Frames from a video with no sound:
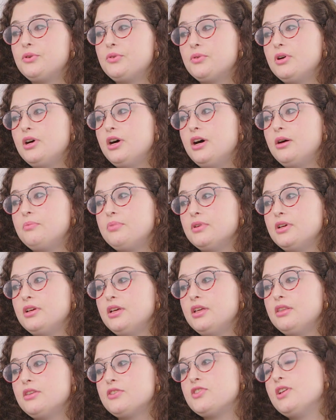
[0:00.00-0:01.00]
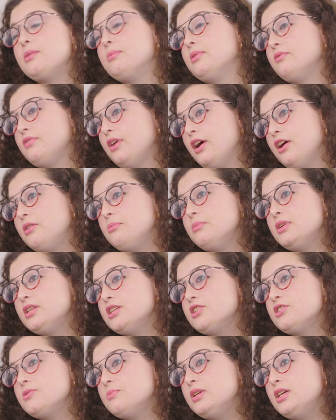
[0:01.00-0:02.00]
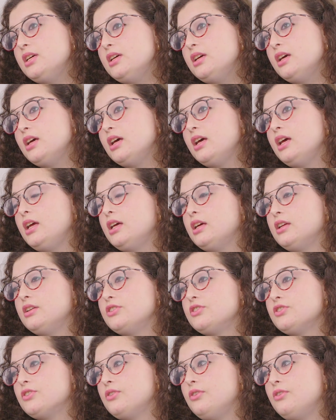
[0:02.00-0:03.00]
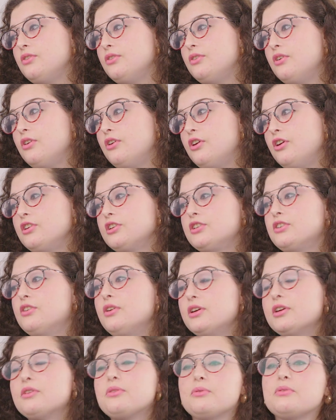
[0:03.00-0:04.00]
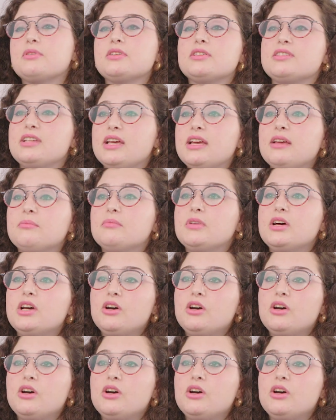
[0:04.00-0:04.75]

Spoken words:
grew up in the same environment as me and are going through the same